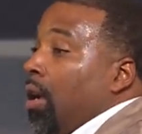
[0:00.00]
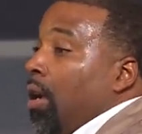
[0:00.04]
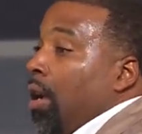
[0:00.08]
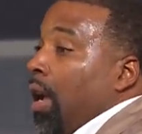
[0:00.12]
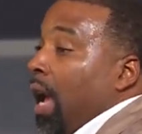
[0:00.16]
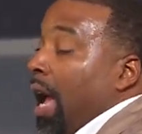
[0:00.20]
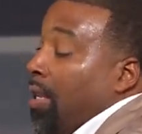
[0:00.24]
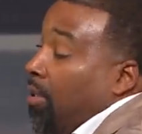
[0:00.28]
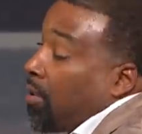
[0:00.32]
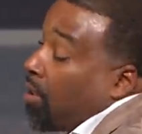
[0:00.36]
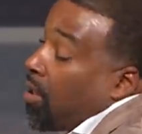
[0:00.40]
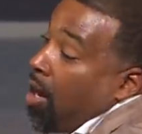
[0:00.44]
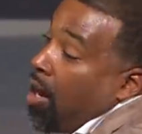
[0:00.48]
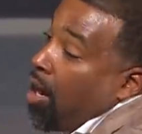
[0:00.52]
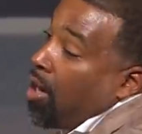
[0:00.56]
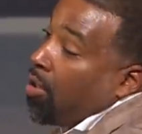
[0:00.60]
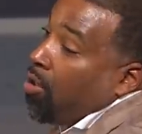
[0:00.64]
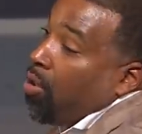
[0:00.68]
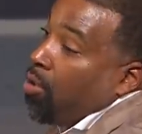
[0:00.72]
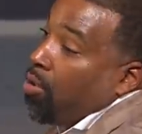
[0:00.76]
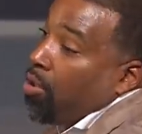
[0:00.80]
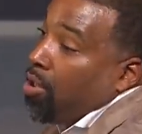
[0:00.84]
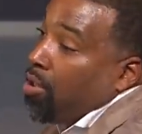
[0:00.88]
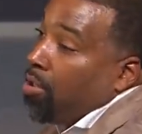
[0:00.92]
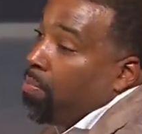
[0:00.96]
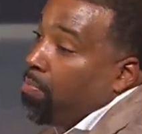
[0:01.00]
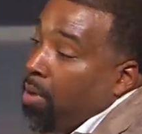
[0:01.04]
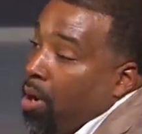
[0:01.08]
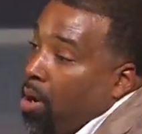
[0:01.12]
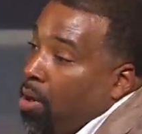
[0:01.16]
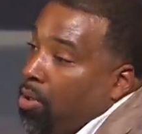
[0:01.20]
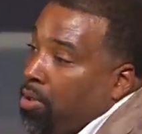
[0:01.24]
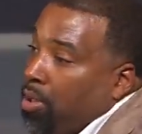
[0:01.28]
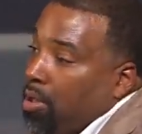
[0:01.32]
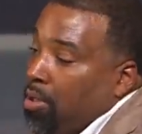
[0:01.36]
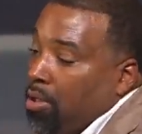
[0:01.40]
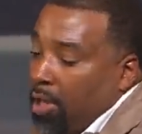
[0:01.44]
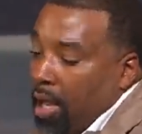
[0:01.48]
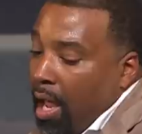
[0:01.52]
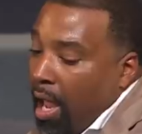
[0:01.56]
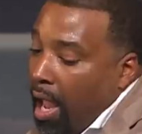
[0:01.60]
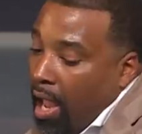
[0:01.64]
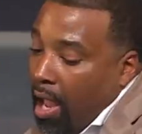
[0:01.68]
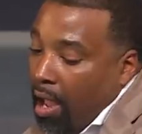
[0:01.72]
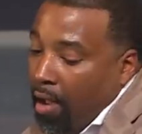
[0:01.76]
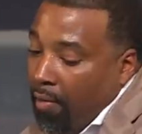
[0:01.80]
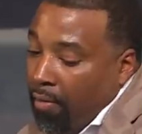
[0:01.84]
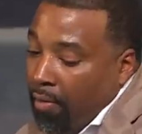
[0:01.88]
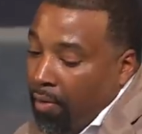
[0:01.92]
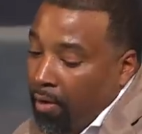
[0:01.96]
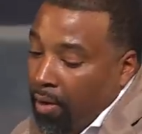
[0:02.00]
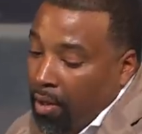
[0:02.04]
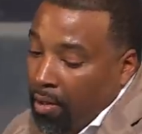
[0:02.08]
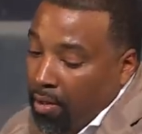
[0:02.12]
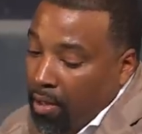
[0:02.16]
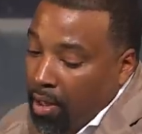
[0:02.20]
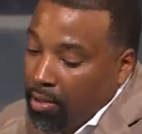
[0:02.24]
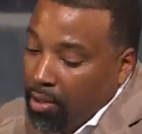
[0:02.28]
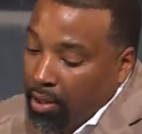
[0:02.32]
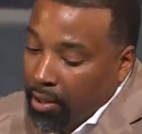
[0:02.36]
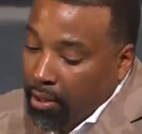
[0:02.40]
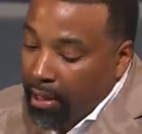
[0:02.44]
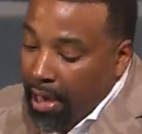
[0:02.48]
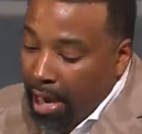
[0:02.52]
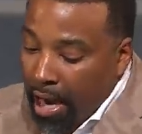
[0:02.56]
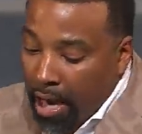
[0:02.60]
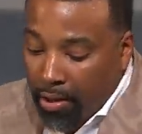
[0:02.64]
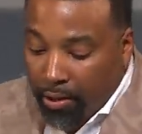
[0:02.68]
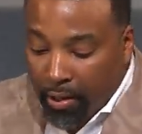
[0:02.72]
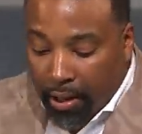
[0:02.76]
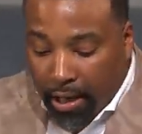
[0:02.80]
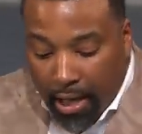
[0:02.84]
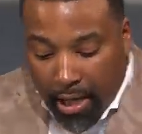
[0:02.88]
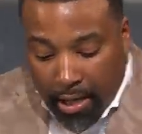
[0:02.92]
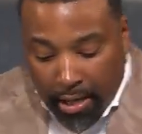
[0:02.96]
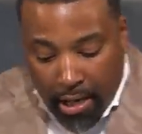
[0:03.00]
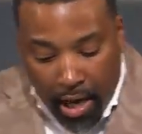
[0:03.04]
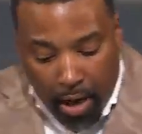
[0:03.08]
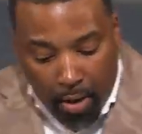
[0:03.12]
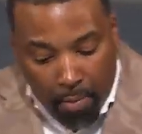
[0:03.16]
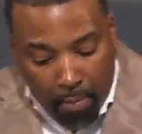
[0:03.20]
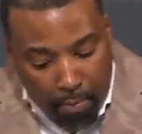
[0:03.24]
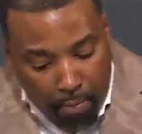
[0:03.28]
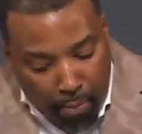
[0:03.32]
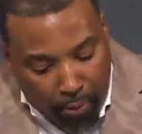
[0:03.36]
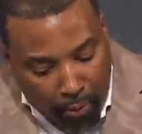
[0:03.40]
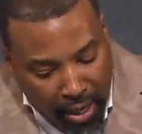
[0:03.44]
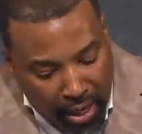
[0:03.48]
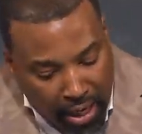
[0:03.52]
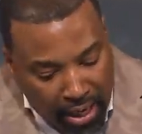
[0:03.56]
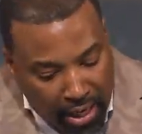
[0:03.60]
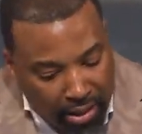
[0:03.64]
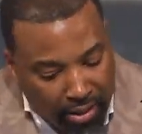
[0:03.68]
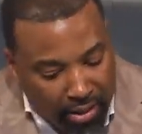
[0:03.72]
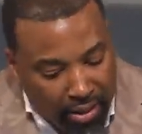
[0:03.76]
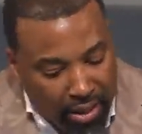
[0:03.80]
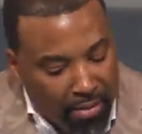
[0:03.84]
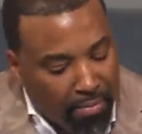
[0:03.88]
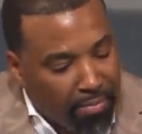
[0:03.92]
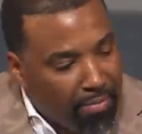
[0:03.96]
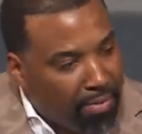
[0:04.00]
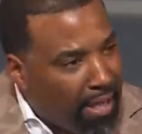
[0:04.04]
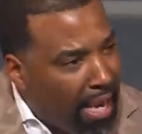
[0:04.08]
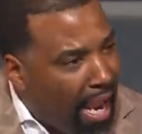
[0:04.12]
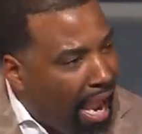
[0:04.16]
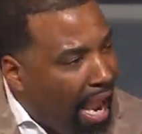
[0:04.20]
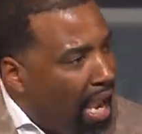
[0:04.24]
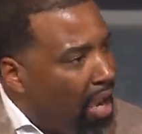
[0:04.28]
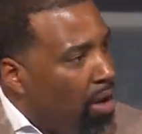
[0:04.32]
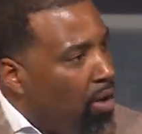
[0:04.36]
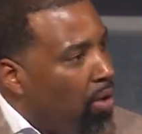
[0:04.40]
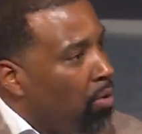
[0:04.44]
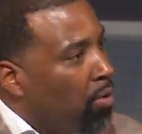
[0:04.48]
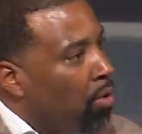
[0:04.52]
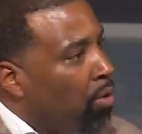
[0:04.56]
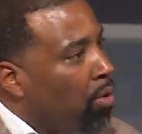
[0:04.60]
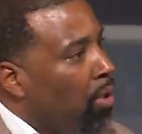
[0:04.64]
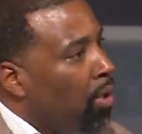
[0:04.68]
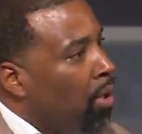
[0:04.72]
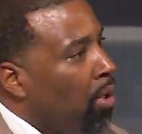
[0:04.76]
as God uses Moses to have this encounter, he now brings them down